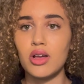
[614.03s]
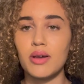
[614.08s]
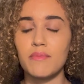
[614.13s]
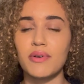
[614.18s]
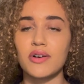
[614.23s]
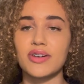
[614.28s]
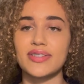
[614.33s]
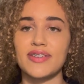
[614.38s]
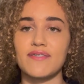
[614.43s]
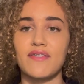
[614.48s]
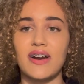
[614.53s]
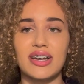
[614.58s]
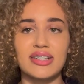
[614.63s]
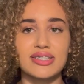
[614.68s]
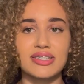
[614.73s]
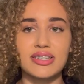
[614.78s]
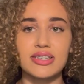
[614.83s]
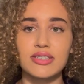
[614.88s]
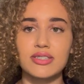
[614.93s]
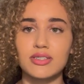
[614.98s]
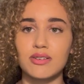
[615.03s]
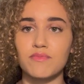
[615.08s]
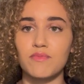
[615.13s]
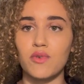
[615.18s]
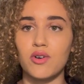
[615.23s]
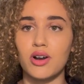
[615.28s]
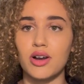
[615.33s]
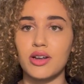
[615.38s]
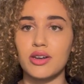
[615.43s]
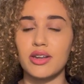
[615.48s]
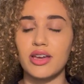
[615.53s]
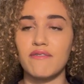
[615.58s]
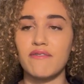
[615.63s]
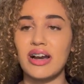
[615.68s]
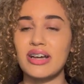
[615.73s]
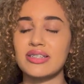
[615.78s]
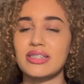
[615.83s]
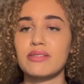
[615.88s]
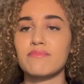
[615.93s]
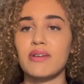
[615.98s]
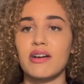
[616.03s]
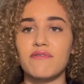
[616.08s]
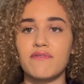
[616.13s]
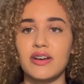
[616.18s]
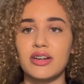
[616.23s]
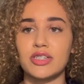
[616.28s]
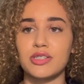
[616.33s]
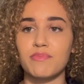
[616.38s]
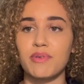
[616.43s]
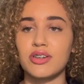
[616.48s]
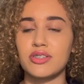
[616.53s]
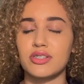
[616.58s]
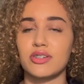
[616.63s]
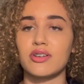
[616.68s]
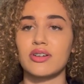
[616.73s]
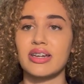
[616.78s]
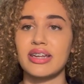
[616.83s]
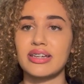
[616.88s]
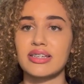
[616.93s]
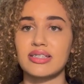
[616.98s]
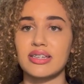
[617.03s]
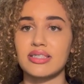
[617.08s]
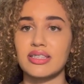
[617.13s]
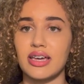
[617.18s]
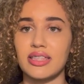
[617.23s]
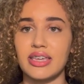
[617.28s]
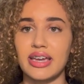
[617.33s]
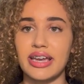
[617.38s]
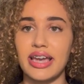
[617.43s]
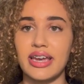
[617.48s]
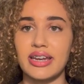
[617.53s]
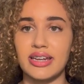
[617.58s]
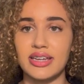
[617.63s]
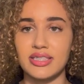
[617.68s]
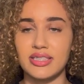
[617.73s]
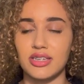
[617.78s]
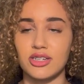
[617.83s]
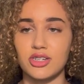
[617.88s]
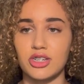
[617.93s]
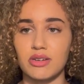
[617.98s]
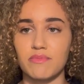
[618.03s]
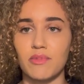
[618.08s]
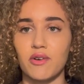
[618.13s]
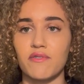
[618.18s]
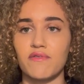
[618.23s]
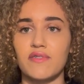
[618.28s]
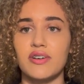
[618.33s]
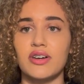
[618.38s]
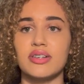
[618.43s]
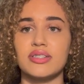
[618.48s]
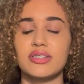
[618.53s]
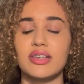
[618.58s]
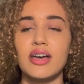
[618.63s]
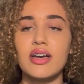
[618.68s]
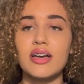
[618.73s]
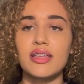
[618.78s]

Because if I see someone, if I see my friends posting on LinkedIn that they're getting internship offers,